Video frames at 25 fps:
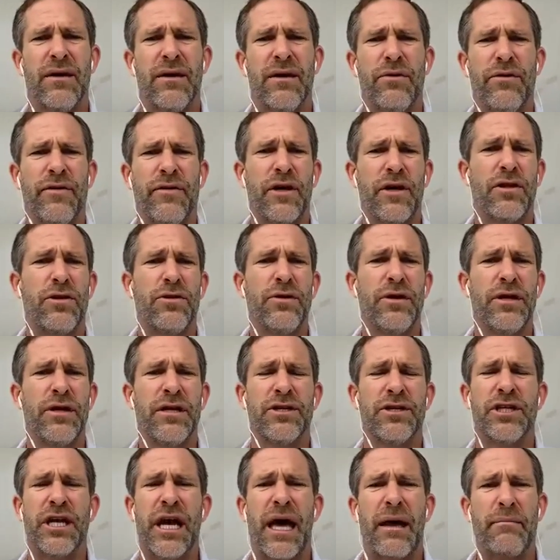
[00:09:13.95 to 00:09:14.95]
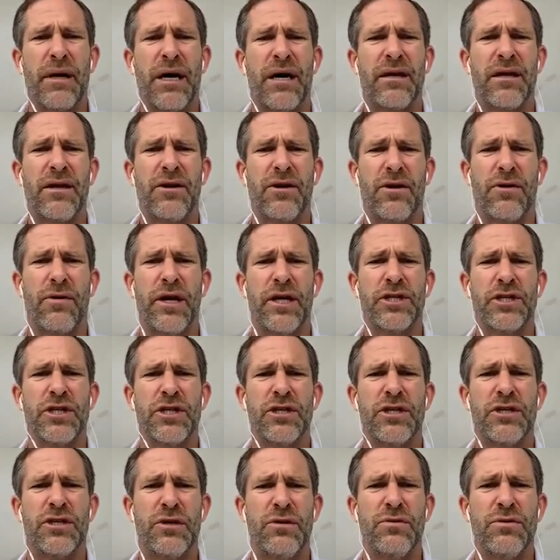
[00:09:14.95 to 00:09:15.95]
We've included a chatbot
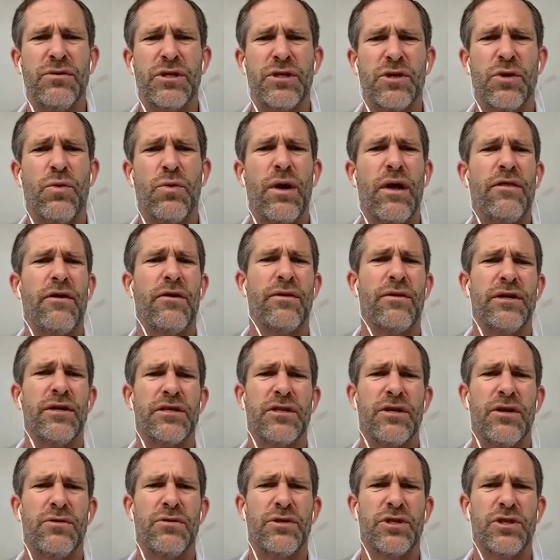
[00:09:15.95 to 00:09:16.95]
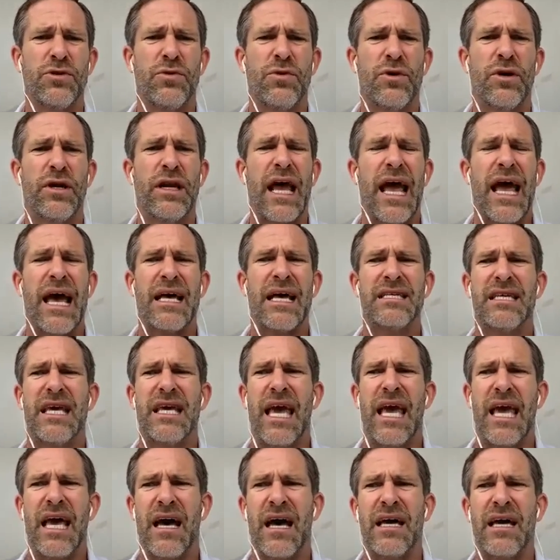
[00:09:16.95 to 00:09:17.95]
integration too. So when there is no steward, as
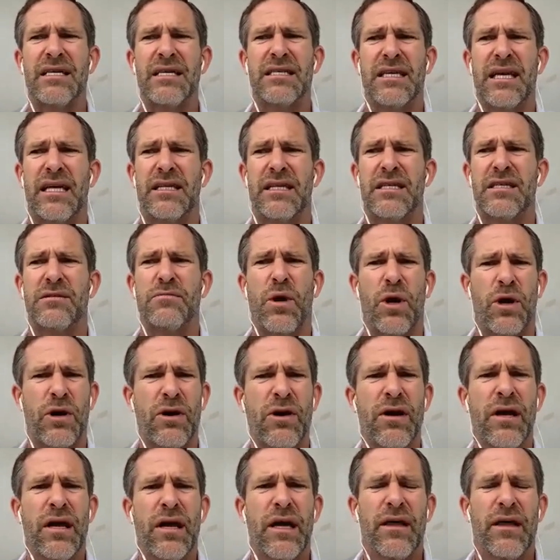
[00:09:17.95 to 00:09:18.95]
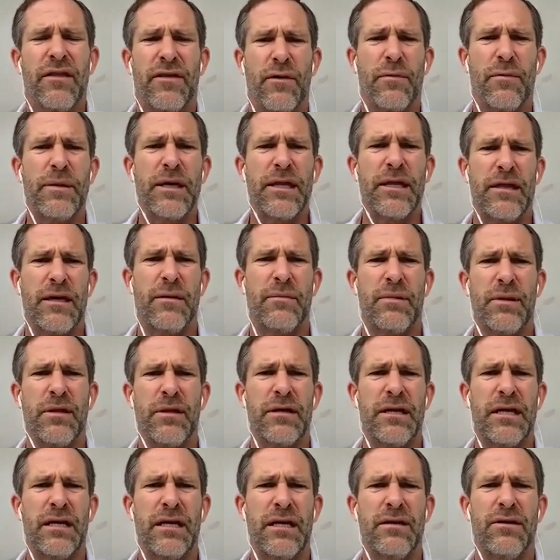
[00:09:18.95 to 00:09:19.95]
AIs get smarter, there'll be the
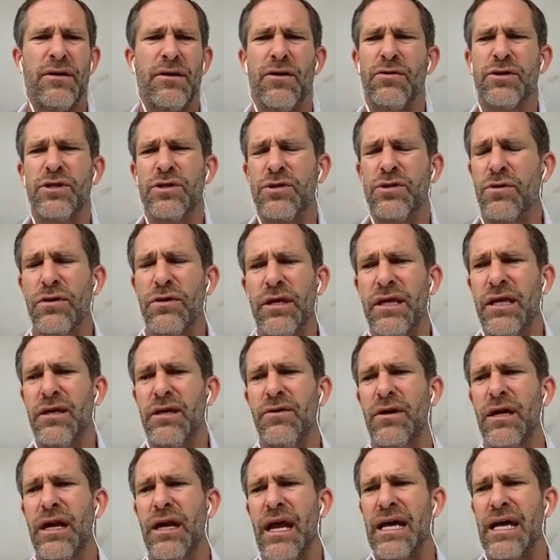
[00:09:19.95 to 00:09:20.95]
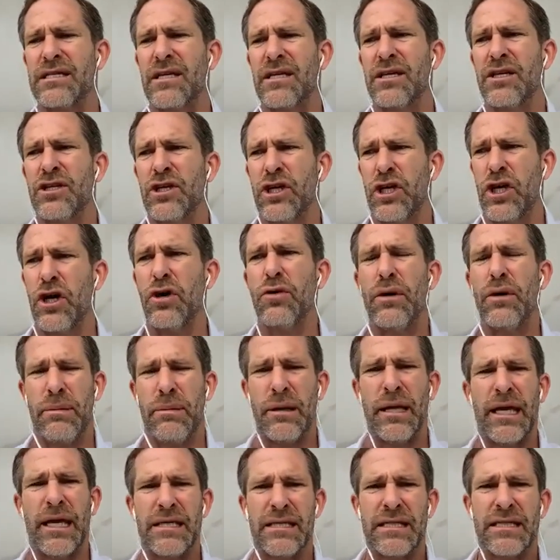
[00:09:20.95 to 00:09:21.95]
ability, certainly you can ask it to go a
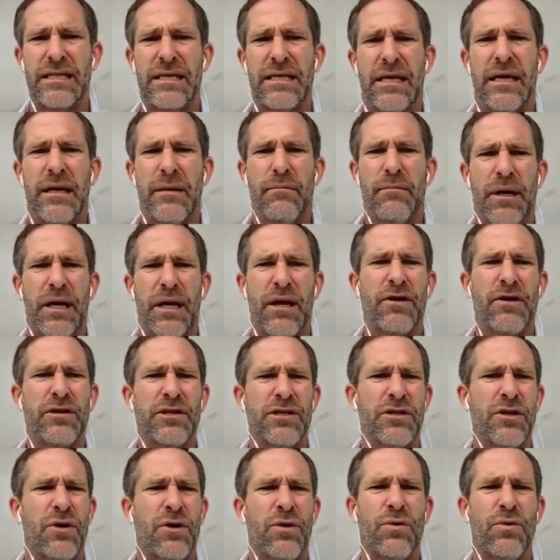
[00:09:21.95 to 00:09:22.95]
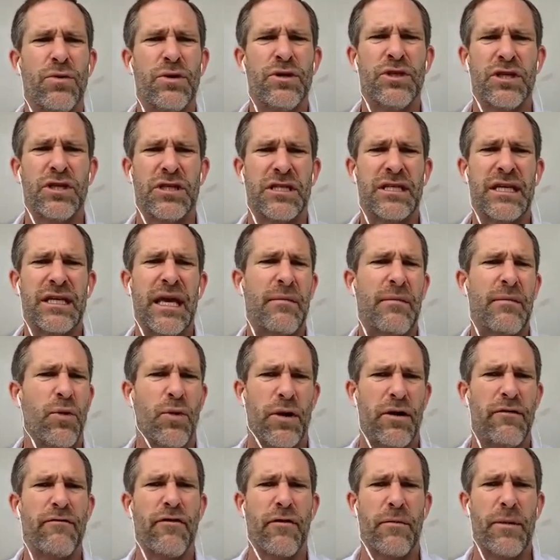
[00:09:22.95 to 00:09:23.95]
place, but also just get
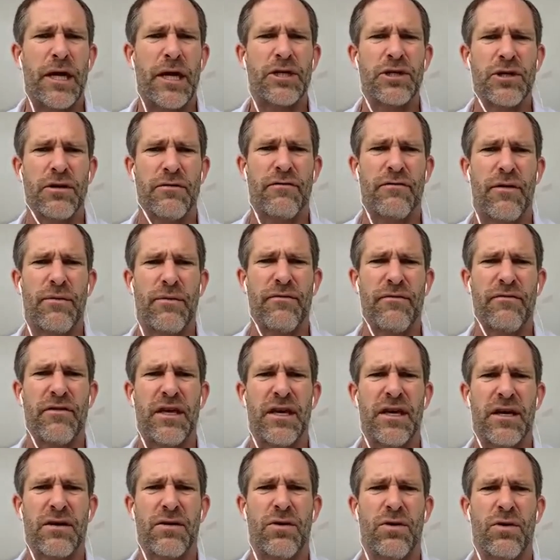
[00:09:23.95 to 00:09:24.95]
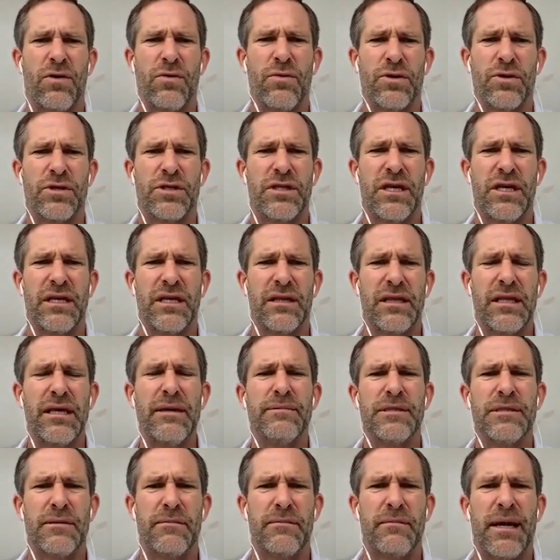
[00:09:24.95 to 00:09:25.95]
more information from the vehicle. We're seeing
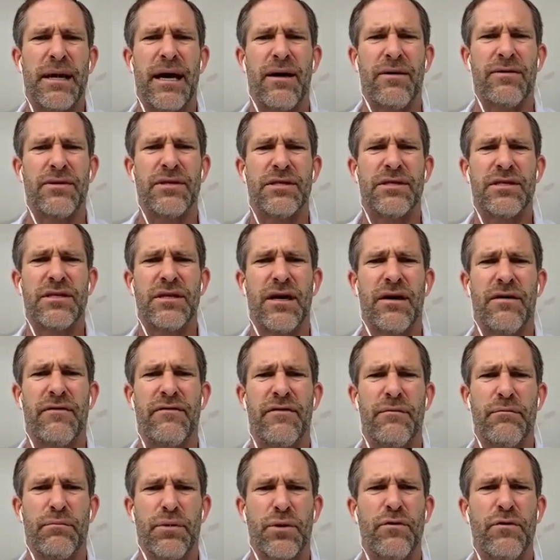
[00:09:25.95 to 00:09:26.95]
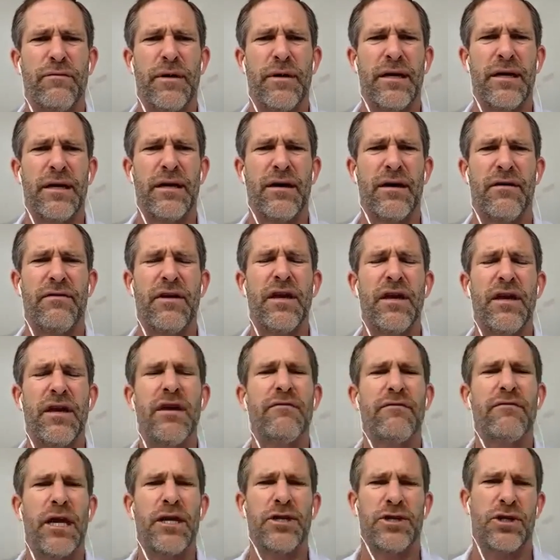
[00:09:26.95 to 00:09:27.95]
leaps and bounds of improvement of
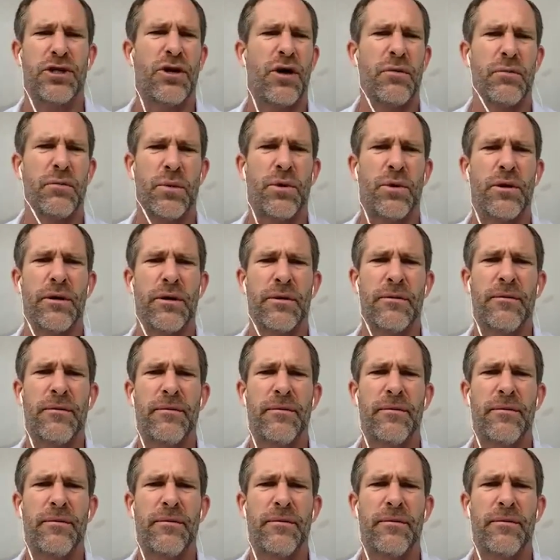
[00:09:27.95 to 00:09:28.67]
information on board.